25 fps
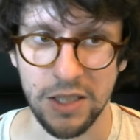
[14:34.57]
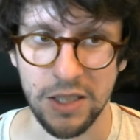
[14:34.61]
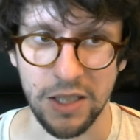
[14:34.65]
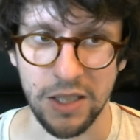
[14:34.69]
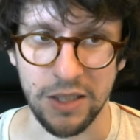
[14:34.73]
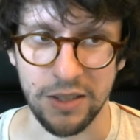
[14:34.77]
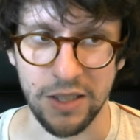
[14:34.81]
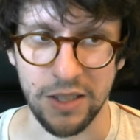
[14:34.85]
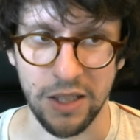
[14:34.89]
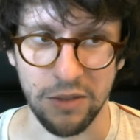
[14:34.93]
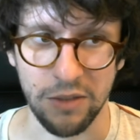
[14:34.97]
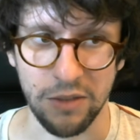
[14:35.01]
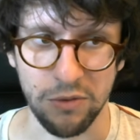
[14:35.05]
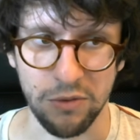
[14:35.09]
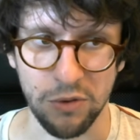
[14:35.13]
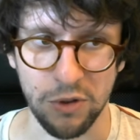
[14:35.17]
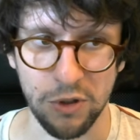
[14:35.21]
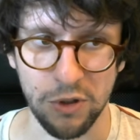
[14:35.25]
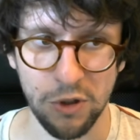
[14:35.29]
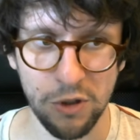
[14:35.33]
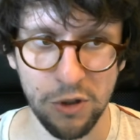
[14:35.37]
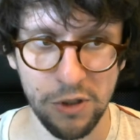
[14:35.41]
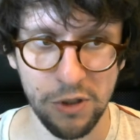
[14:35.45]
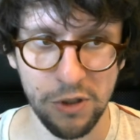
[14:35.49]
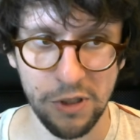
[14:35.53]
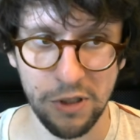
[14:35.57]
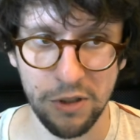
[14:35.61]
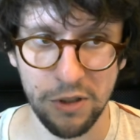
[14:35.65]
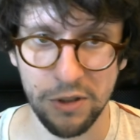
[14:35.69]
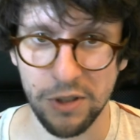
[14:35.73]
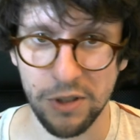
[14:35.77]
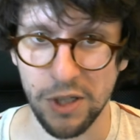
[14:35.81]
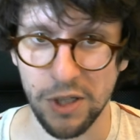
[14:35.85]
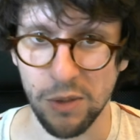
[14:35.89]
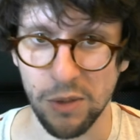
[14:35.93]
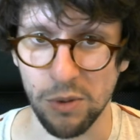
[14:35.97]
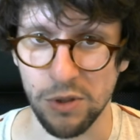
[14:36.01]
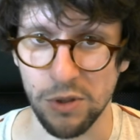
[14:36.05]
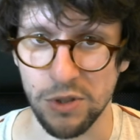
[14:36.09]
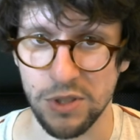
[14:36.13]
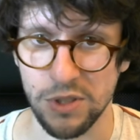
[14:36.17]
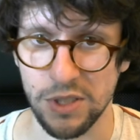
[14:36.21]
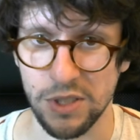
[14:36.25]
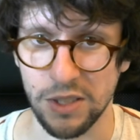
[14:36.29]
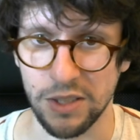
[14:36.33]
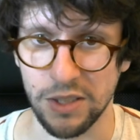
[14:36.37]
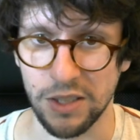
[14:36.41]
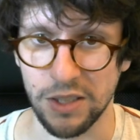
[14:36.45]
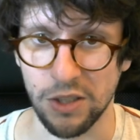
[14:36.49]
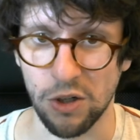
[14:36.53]
and then for color I will just
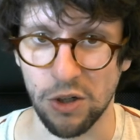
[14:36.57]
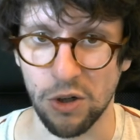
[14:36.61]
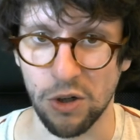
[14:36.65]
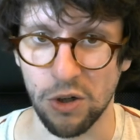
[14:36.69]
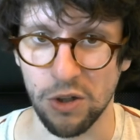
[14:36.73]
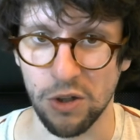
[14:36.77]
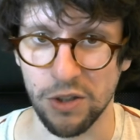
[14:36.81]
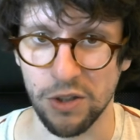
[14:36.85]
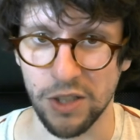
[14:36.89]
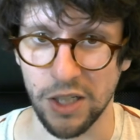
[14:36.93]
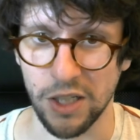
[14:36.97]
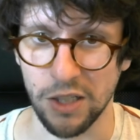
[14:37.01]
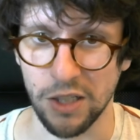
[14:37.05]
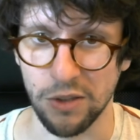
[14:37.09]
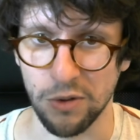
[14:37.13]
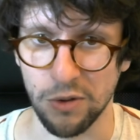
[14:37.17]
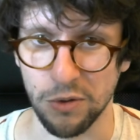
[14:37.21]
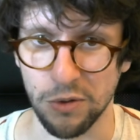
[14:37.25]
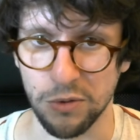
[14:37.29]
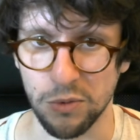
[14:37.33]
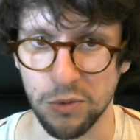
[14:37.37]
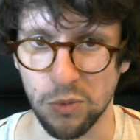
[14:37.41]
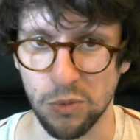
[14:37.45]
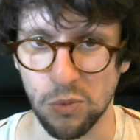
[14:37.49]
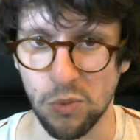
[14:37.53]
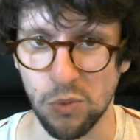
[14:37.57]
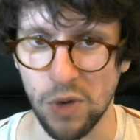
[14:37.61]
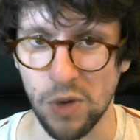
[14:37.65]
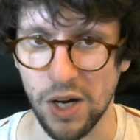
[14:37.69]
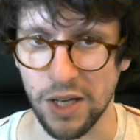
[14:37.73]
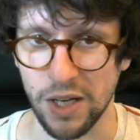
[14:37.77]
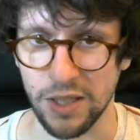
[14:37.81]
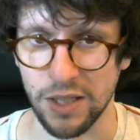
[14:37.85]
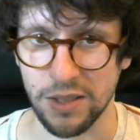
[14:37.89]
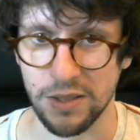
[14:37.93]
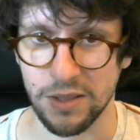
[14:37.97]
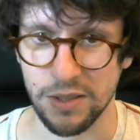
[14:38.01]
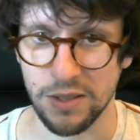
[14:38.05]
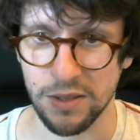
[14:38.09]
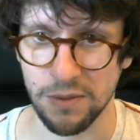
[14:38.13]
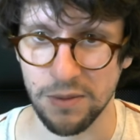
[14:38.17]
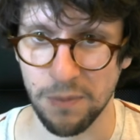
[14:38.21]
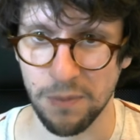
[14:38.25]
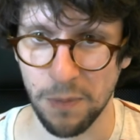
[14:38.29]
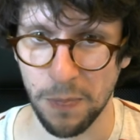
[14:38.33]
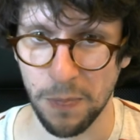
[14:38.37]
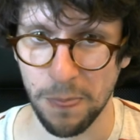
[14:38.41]
send in rl.white.